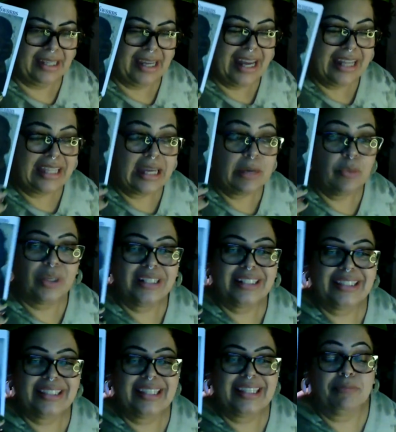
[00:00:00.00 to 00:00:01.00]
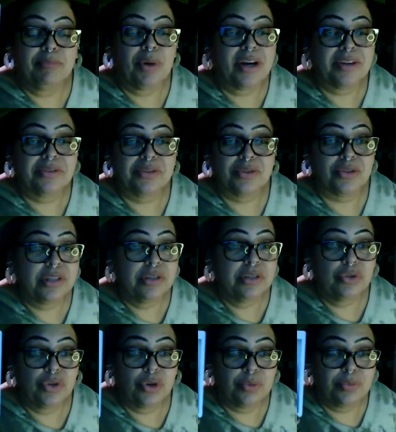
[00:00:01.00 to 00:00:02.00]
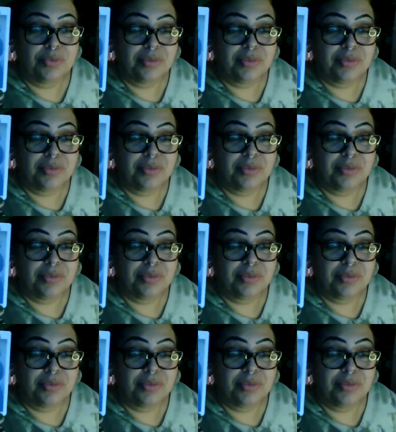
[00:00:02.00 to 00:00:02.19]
They wanted that imposter syndrome to